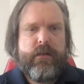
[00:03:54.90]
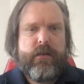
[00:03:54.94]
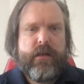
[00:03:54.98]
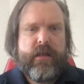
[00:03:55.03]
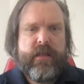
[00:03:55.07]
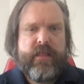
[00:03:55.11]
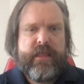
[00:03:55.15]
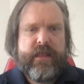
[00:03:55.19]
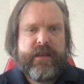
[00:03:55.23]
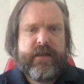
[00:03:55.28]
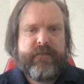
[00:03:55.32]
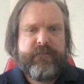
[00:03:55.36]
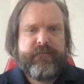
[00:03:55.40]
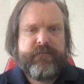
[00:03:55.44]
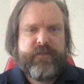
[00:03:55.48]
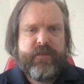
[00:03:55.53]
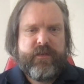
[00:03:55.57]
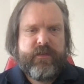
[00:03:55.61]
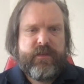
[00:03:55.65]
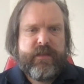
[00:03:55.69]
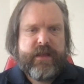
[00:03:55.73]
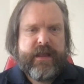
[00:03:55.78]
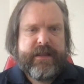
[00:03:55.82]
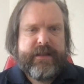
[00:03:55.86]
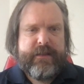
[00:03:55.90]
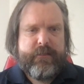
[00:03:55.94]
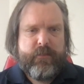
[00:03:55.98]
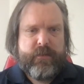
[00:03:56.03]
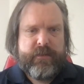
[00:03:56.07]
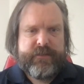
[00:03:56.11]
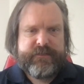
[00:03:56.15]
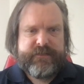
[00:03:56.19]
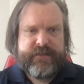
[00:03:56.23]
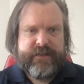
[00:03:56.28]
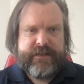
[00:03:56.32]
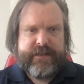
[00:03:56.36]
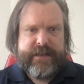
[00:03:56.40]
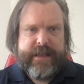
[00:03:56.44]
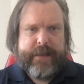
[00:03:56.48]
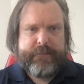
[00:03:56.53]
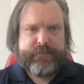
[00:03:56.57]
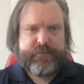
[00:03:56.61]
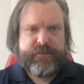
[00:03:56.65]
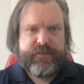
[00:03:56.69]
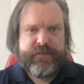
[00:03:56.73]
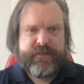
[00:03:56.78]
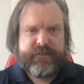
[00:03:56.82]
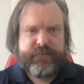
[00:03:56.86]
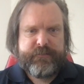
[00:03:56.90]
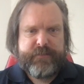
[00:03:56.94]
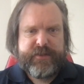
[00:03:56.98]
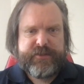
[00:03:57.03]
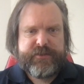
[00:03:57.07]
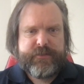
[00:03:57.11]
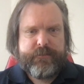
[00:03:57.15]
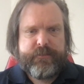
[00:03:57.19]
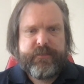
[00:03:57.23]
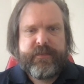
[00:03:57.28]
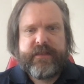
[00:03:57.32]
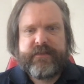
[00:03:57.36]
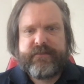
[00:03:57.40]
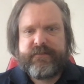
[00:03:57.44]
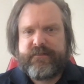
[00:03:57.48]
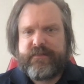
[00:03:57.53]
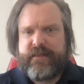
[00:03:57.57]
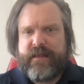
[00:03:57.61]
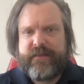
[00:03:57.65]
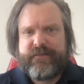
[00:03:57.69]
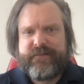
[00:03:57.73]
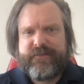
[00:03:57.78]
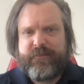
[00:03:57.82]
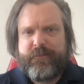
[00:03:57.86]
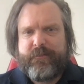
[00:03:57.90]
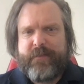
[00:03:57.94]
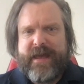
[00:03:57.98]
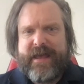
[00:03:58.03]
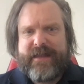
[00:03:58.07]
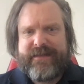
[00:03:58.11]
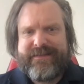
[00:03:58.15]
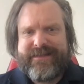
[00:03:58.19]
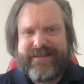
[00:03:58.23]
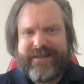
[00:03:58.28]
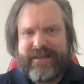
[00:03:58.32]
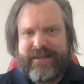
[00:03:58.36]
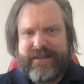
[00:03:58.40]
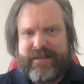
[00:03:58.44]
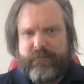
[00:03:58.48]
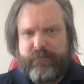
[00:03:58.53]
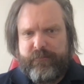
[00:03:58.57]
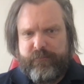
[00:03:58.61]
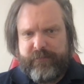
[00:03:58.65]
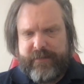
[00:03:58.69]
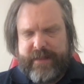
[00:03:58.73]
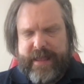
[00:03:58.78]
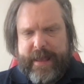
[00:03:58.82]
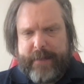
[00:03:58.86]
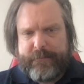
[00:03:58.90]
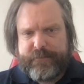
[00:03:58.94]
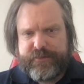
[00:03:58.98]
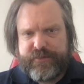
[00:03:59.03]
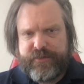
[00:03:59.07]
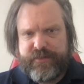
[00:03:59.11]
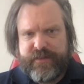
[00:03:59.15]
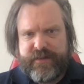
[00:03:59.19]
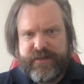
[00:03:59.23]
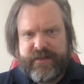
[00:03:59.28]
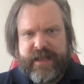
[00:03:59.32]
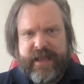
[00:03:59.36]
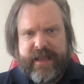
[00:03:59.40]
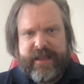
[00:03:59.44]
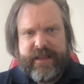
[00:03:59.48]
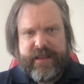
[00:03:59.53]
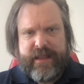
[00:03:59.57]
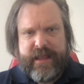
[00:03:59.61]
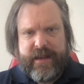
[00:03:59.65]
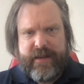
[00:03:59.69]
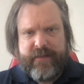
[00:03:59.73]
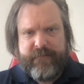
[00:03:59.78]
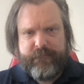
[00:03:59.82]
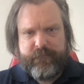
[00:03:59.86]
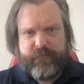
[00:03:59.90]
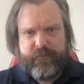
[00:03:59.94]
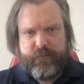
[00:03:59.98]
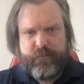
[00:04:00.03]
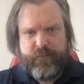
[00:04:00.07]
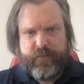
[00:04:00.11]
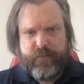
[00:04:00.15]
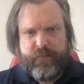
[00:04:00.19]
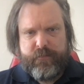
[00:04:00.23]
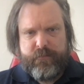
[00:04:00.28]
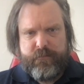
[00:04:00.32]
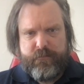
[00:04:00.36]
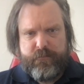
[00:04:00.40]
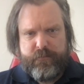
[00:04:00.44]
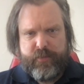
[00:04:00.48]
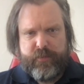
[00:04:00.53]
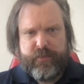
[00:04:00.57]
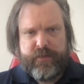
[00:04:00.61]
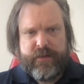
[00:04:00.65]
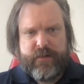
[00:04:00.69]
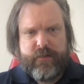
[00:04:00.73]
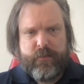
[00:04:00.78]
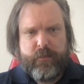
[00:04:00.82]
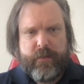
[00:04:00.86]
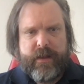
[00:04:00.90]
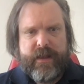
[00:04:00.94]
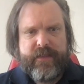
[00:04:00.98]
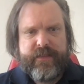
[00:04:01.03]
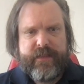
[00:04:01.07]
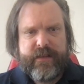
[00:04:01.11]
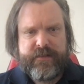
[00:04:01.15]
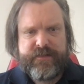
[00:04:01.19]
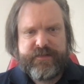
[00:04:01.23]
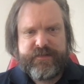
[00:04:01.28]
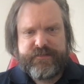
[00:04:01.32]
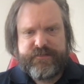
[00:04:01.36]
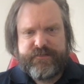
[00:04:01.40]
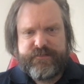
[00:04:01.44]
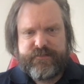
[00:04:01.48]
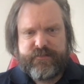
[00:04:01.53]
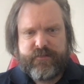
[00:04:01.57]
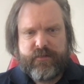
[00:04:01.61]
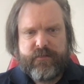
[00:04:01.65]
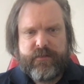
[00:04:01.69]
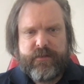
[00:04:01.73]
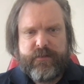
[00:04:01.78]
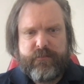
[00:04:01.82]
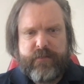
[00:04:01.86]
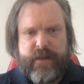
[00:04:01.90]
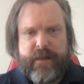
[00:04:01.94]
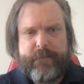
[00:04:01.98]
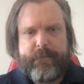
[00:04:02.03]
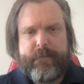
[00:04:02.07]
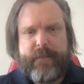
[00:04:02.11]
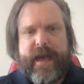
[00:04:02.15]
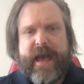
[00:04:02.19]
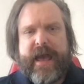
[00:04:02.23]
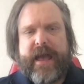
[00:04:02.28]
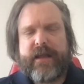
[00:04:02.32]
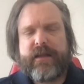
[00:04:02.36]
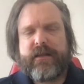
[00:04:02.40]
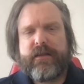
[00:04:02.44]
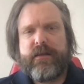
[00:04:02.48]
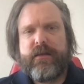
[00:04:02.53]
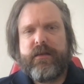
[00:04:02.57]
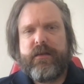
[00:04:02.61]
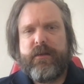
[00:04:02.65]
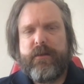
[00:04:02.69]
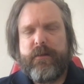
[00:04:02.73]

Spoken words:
And then if the knight wants to capture this bishop, it's not so bad to capture the knight, and if we're booted away, then just scurry right back.